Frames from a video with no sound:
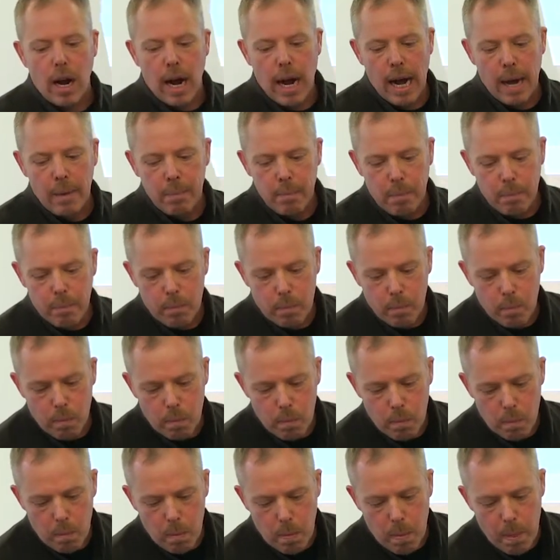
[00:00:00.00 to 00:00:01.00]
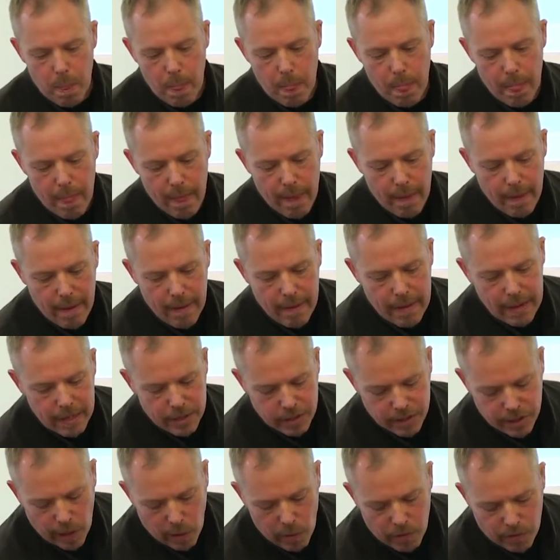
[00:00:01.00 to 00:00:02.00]
Um,
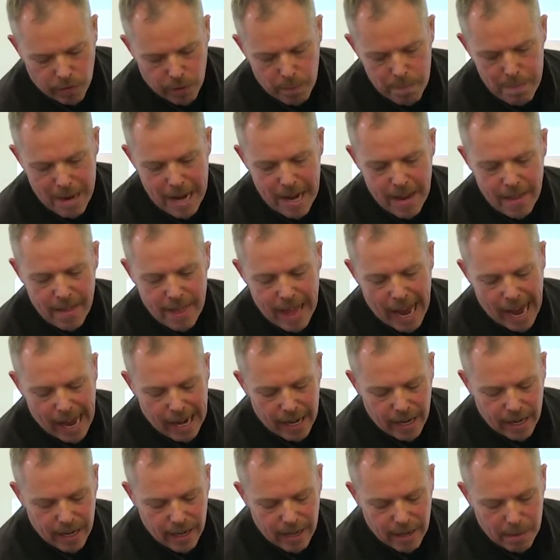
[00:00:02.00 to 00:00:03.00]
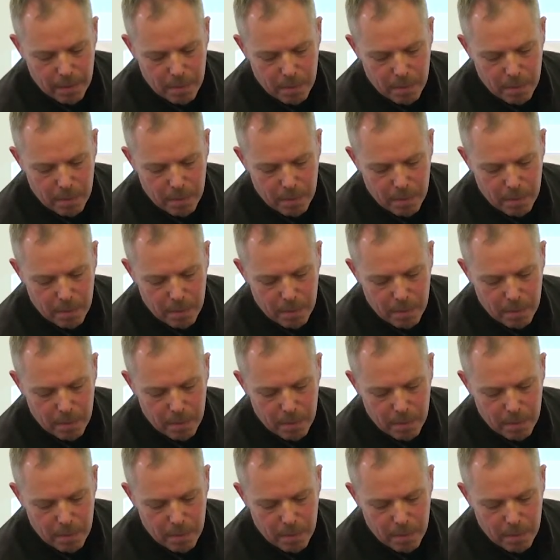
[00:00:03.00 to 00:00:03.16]
so for me, that